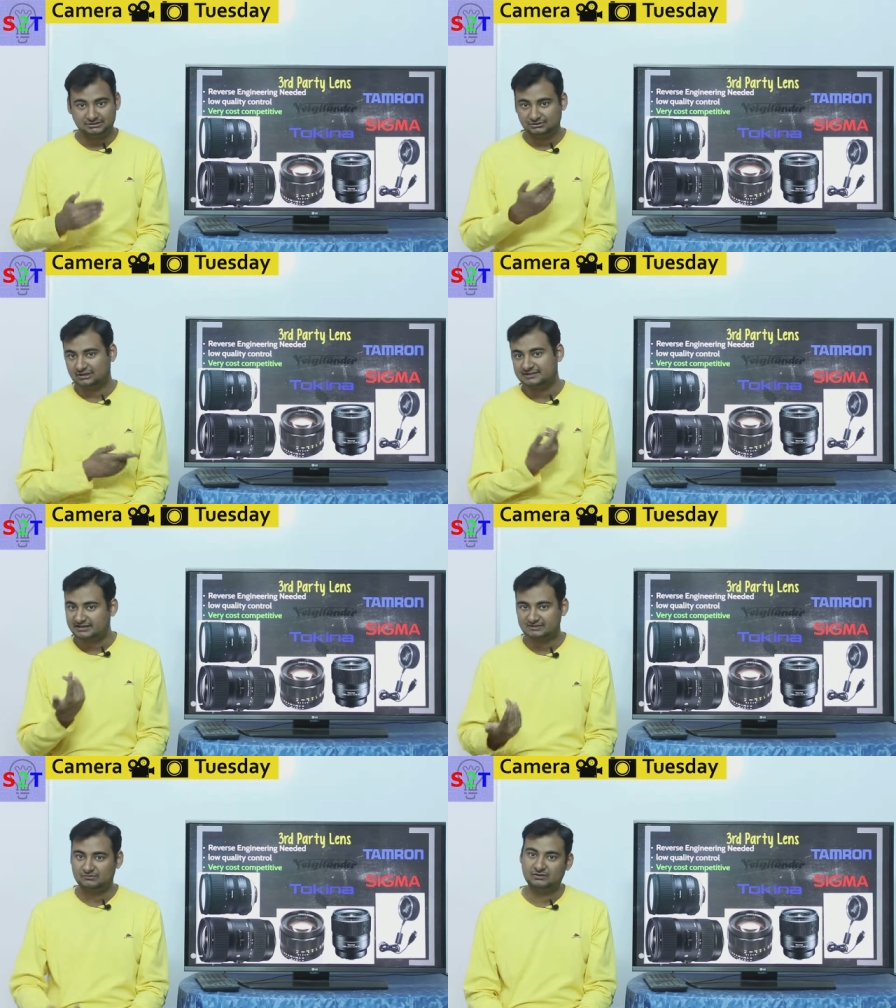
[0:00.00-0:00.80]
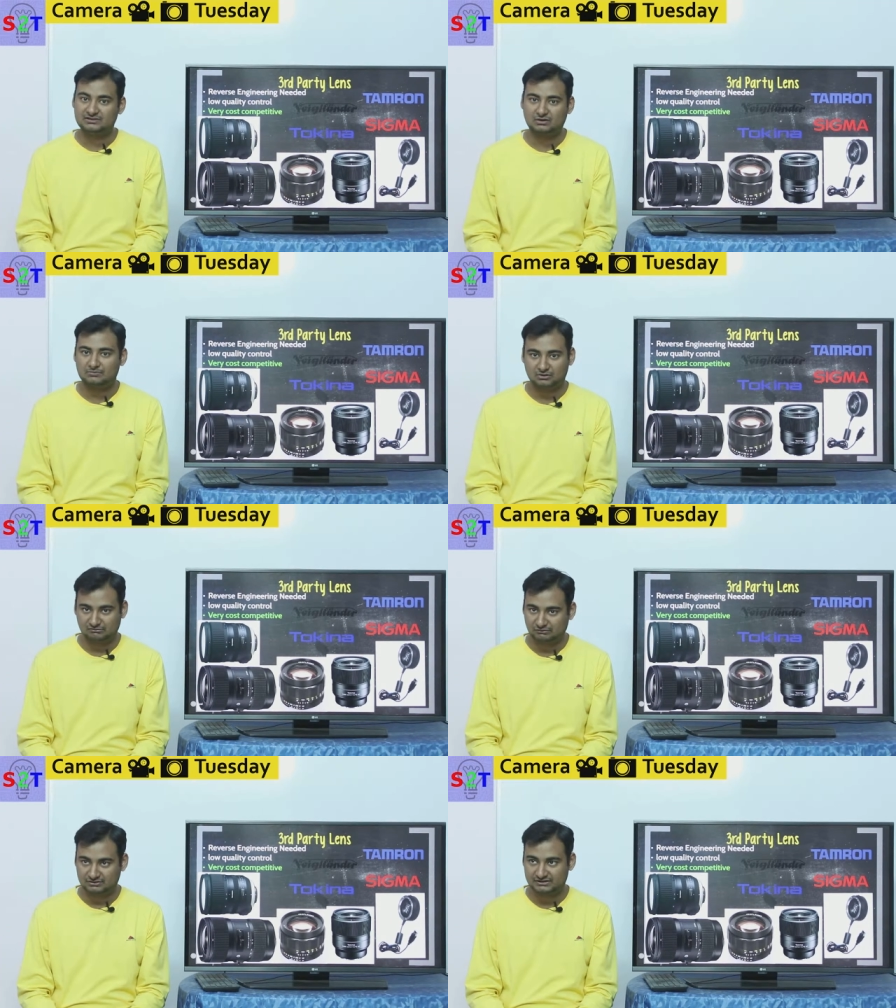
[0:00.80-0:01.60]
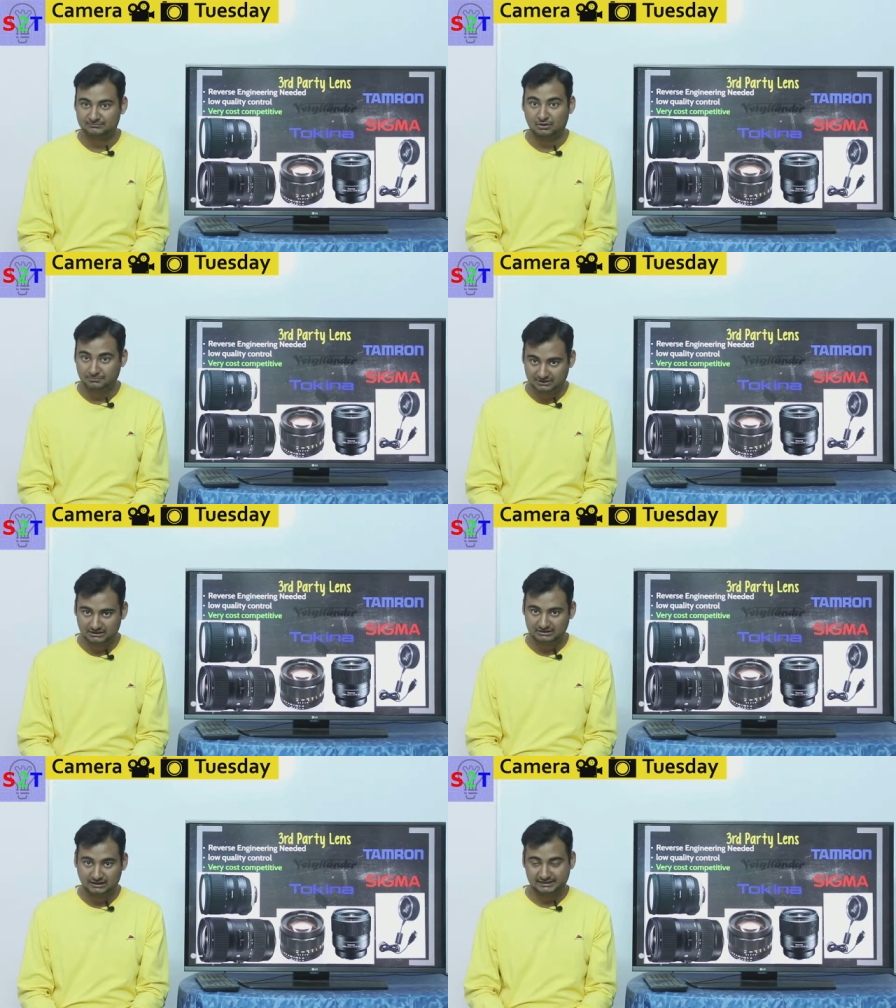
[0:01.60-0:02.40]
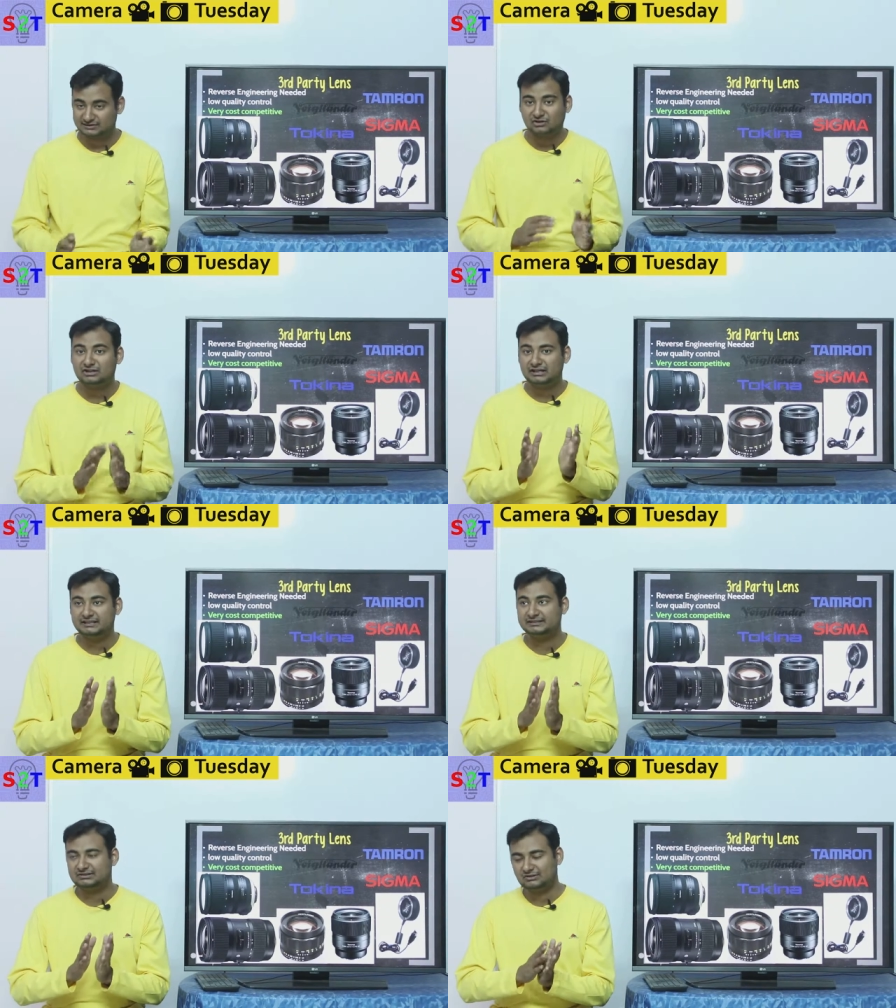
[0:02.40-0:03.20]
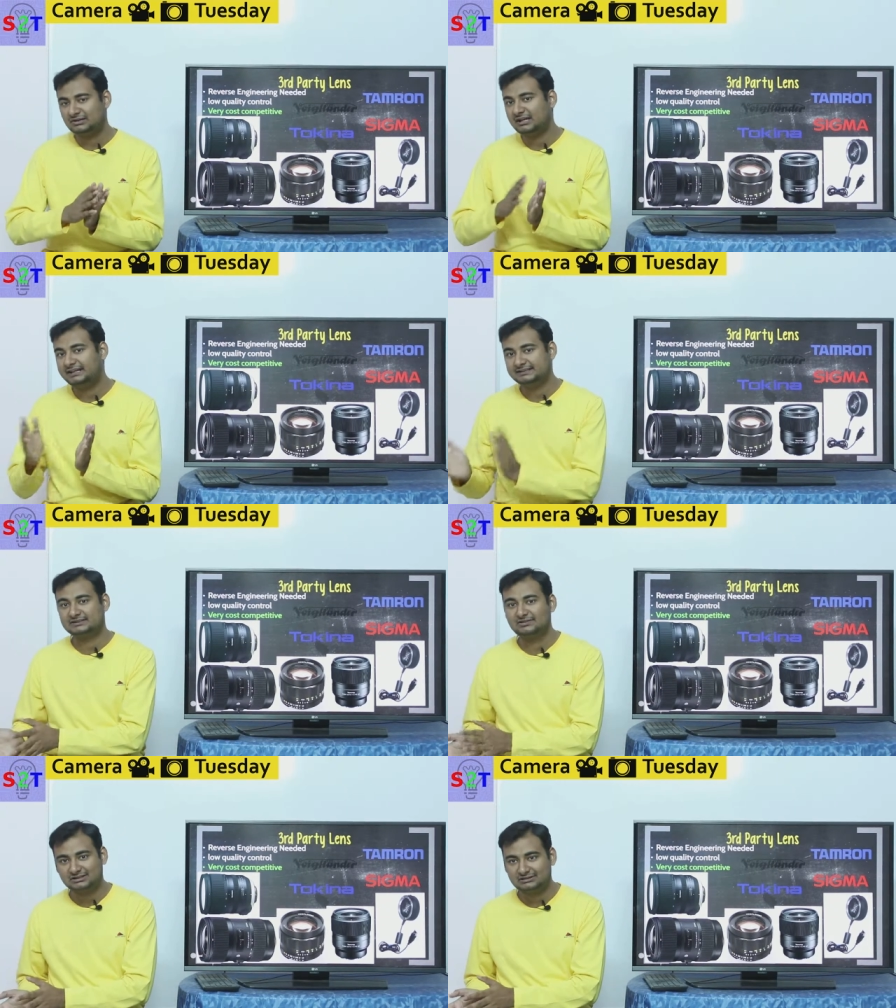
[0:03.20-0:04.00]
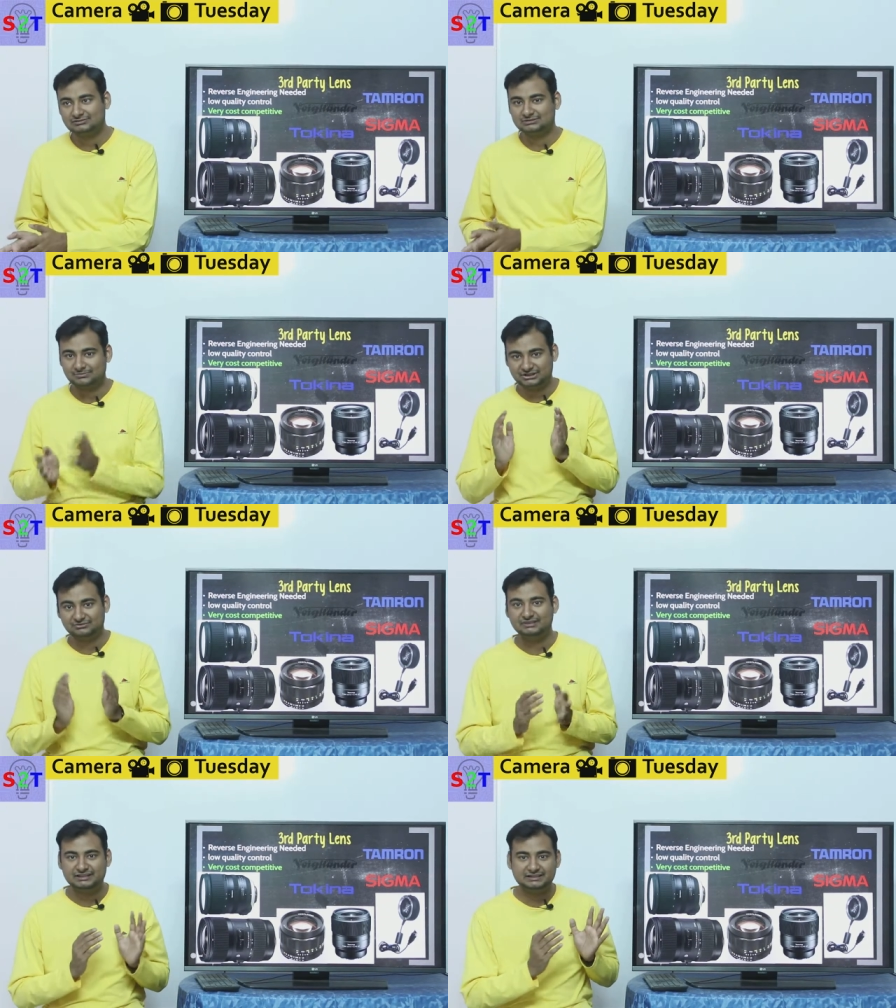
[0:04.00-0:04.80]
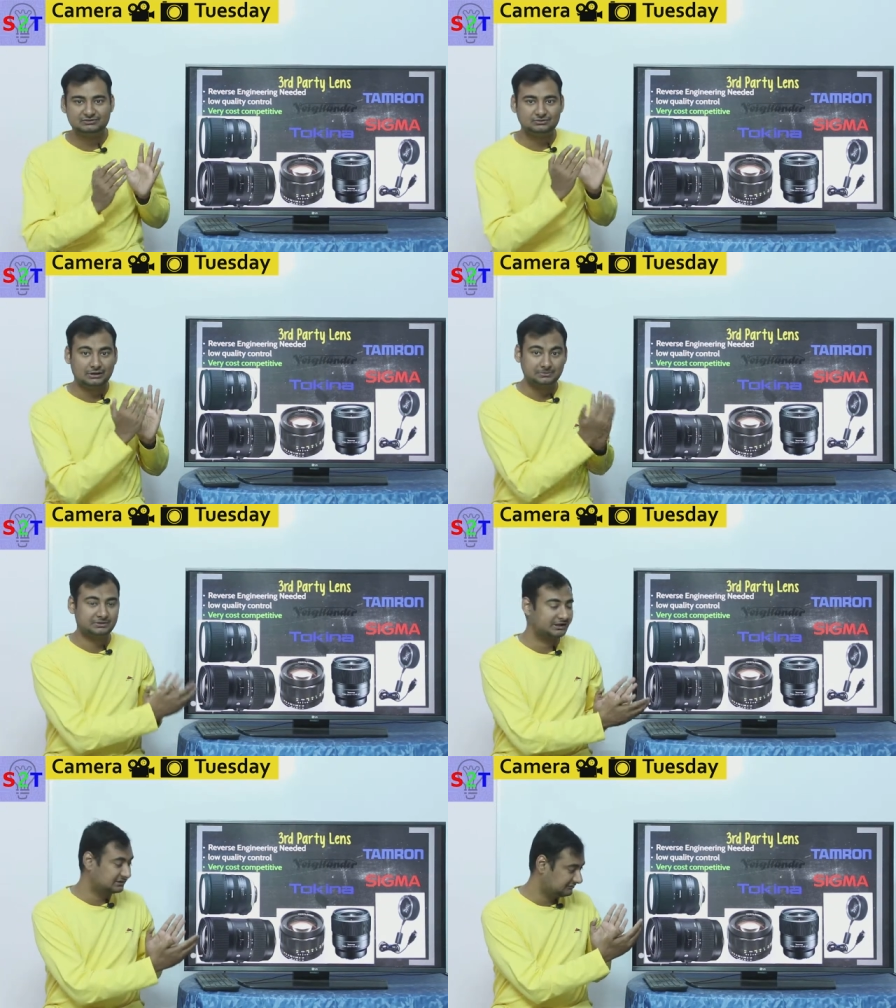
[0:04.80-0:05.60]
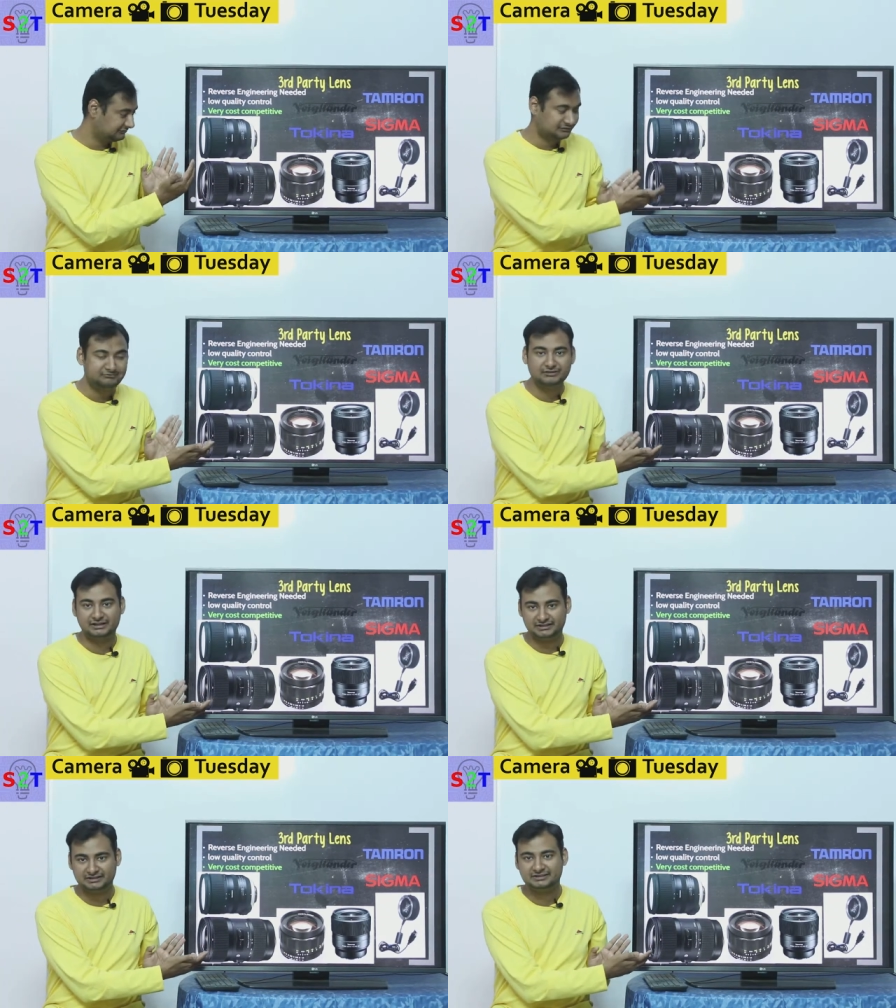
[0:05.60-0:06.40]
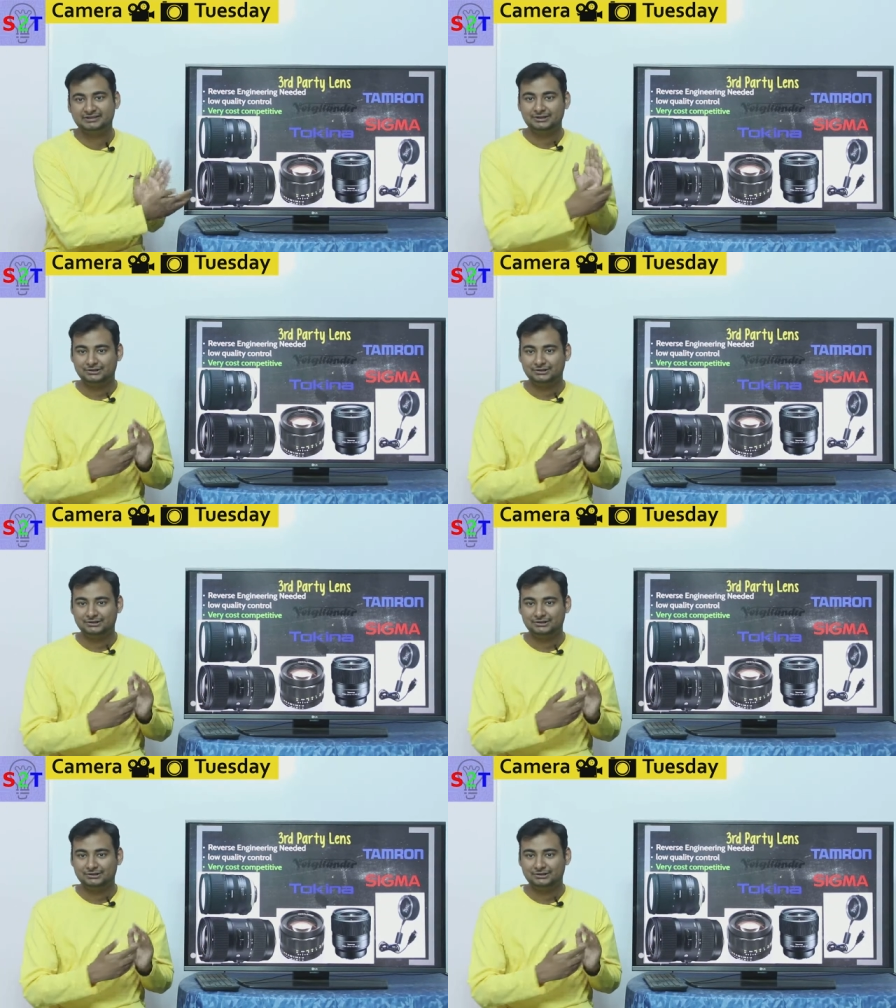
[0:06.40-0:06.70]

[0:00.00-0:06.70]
your lenses will stop autofocusing properly like it's not gonna it's not like it's not gonna work but you will need to upgrade the firmware in it